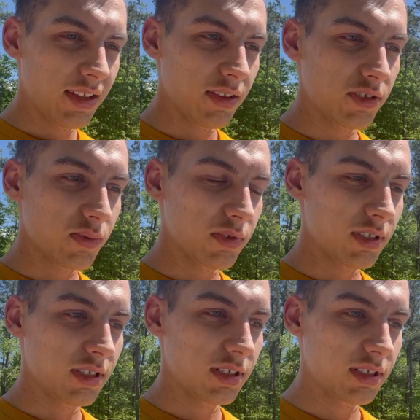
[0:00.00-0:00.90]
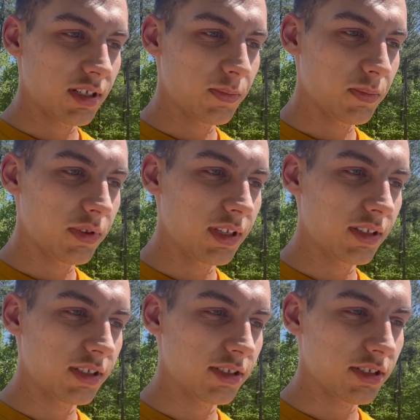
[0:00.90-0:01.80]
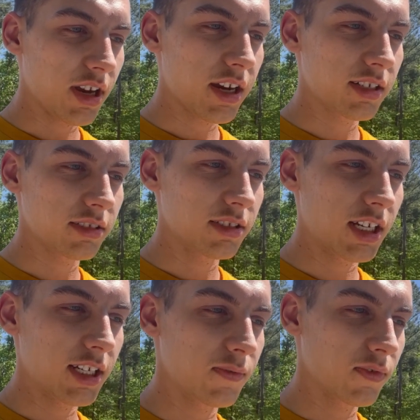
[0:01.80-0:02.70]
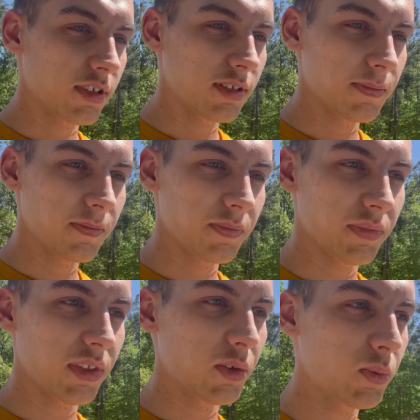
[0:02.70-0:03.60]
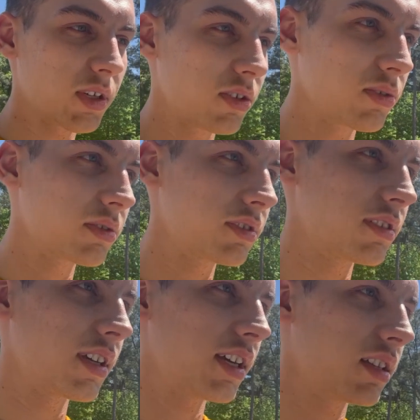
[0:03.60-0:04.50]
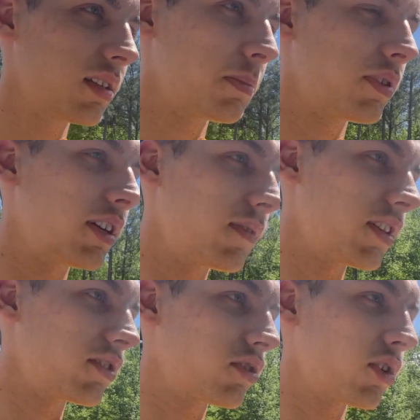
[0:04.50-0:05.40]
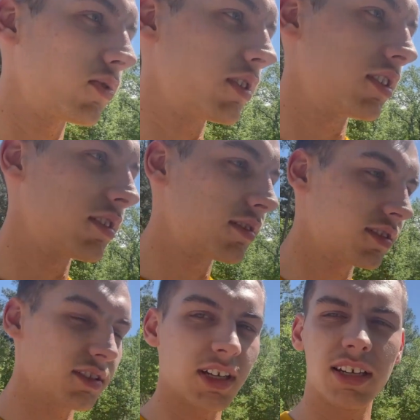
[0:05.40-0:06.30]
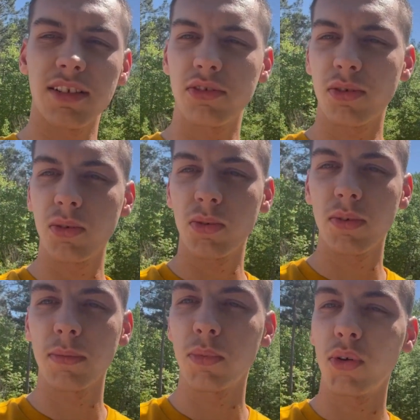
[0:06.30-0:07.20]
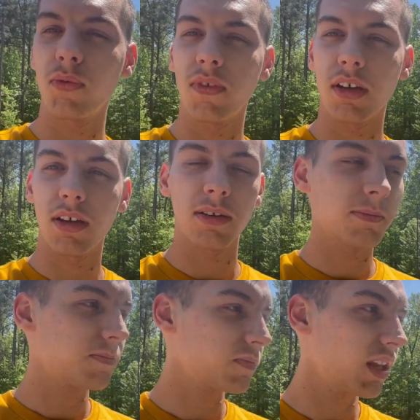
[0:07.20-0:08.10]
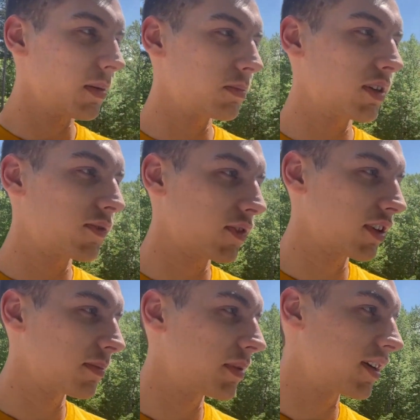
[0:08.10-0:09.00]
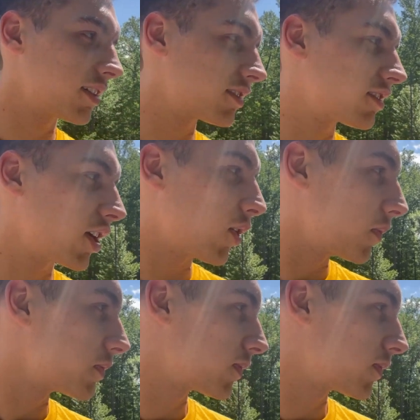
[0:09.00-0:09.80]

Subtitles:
This one is completely stock aside from the wheels, and the previous owner decided to remove the muffler by itself.